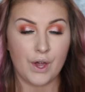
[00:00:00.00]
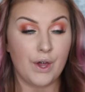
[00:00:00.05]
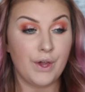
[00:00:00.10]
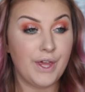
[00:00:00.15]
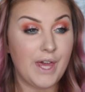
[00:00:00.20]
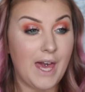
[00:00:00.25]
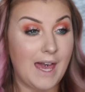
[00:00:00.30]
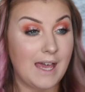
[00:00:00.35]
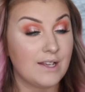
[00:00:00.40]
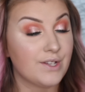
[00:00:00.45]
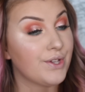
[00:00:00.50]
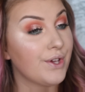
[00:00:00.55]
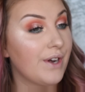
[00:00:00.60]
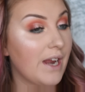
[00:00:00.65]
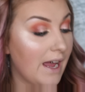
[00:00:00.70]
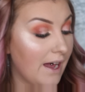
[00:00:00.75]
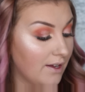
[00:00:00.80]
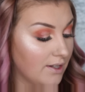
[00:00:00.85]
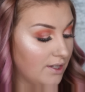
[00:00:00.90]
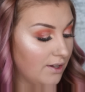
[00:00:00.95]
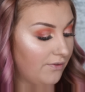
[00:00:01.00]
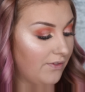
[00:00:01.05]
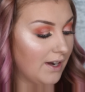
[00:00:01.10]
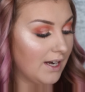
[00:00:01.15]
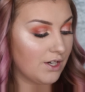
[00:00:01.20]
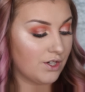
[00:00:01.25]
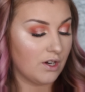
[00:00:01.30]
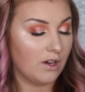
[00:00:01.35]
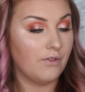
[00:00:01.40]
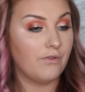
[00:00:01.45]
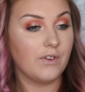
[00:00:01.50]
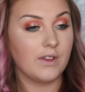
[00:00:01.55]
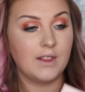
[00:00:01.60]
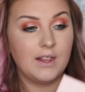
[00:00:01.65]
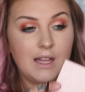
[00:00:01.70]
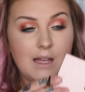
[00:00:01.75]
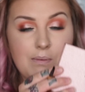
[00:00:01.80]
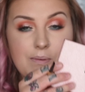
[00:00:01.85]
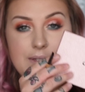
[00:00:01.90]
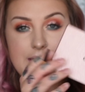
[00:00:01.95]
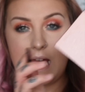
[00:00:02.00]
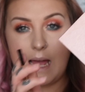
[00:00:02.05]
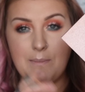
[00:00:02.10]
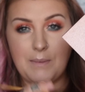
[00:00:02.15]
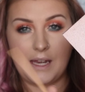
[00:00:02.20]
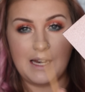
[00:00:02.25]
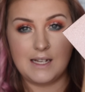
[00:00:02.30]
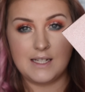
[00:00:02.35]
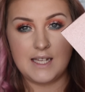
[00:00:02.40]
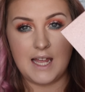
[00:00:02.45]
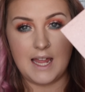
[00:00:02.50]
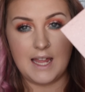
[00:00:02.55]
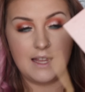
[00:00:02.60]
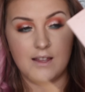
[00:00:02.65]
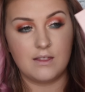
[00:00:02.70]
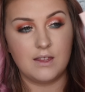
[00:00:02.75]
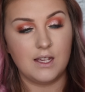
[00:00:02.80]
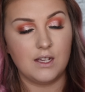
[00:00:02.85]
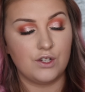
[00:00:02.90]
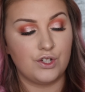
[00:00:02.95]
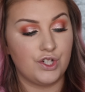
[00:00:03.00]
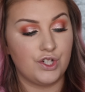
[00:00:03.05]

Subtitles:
Okay, so now to finish off with lips, I'm going to take the